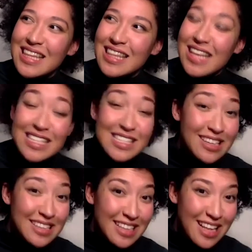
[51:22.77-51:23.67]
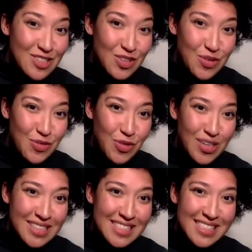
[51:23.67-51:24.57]
they study classical
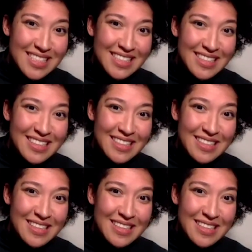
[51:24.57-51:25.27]
voice. Yeah.